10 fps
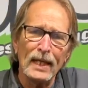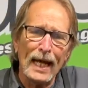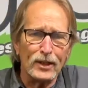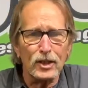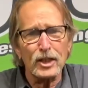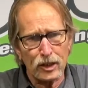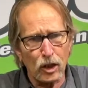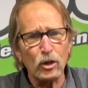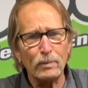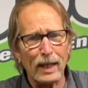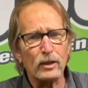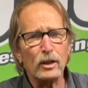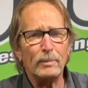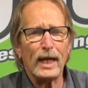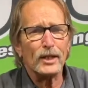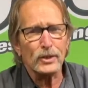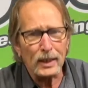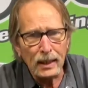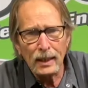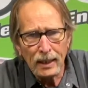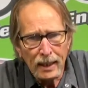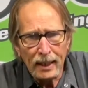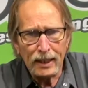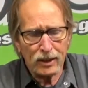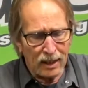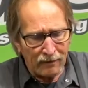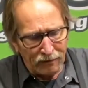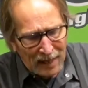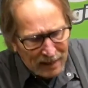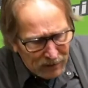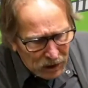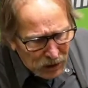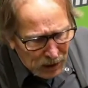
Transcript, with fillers: has a 600 pound capacity. It's got a 5 inch